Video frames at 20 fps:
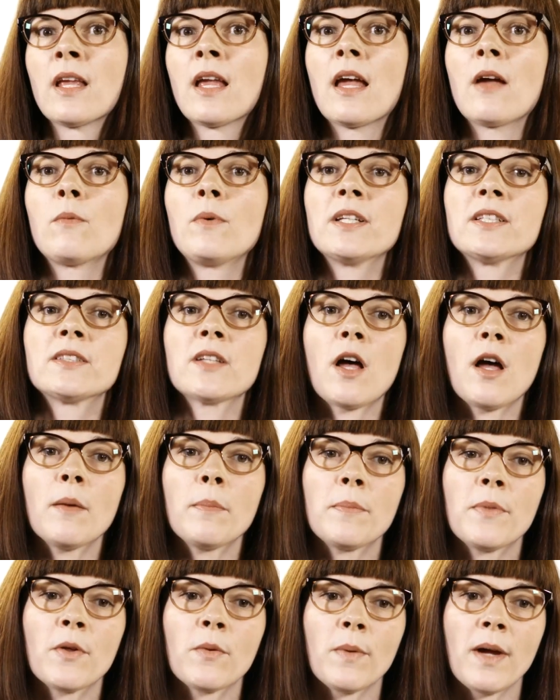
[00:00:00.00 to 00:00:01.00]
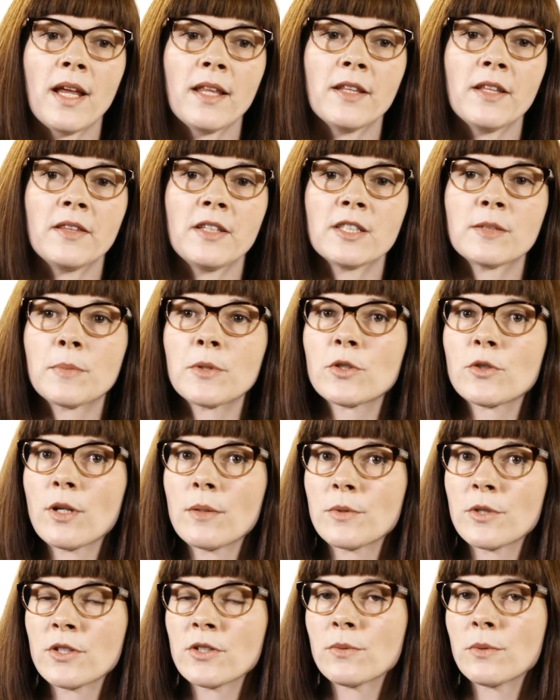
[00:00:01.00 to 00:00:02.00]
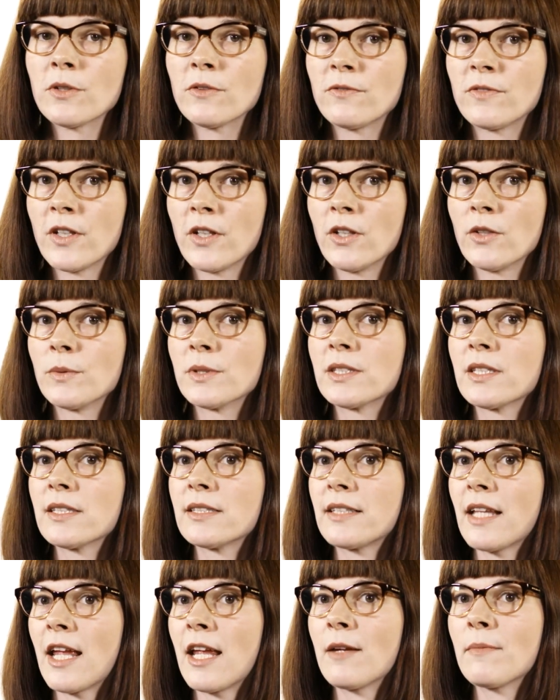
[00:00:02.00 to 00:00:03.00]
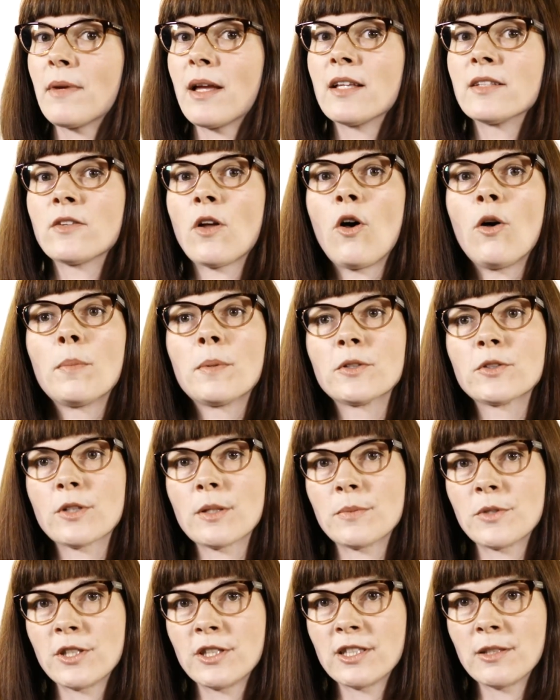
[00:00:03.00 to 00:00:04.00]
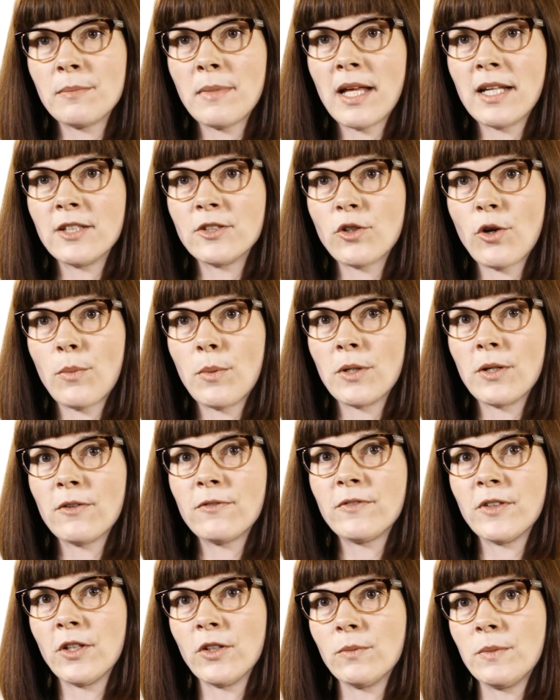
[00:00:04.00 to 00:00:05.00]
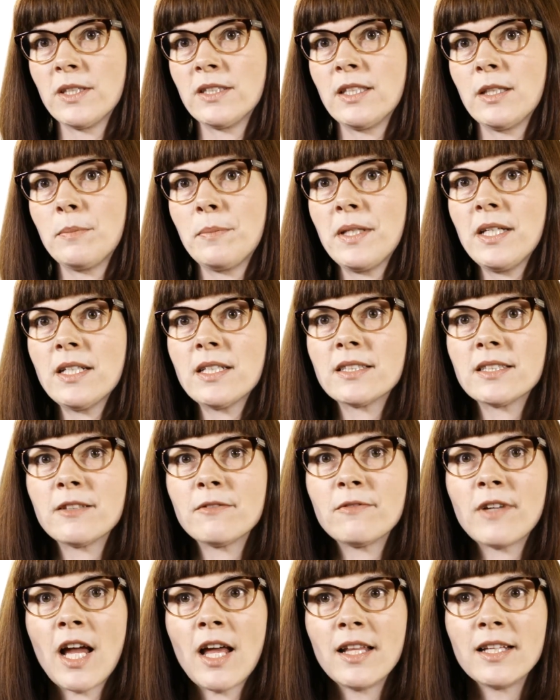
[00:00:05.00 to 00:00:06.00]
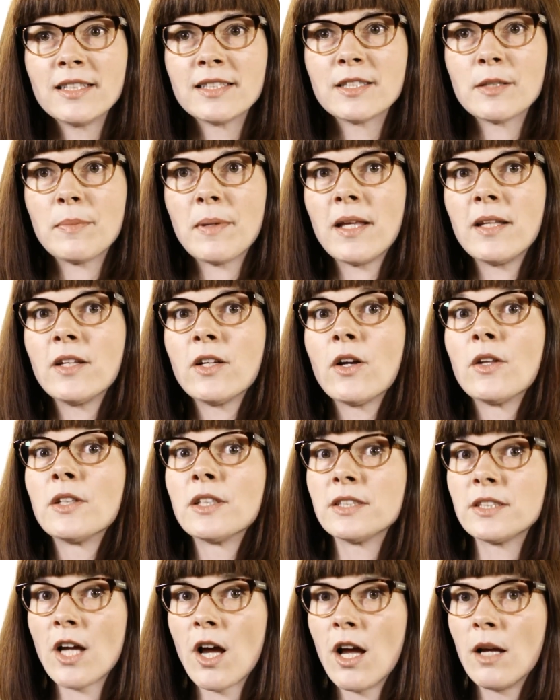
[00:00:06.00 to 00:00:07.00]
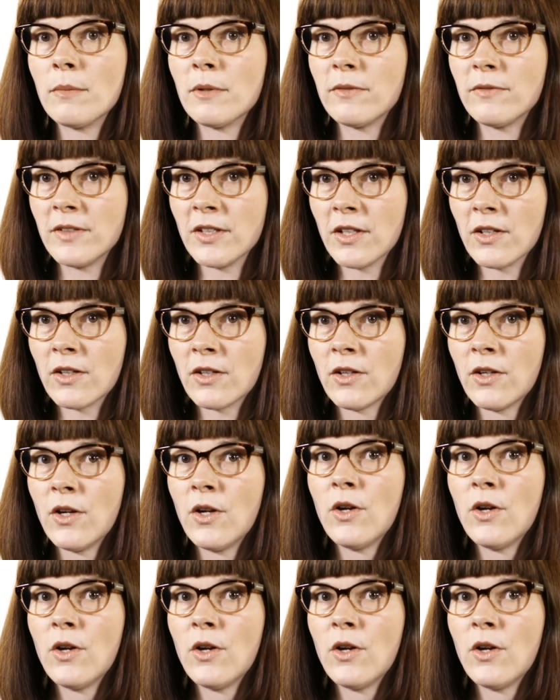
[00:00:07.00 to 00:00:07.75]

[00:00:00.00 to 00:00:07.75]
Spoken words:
And we saw the way that these prescriptions were filled was the same as all prescriptions in Manitoba are filled. We see peaks and valleys depending on the time of year.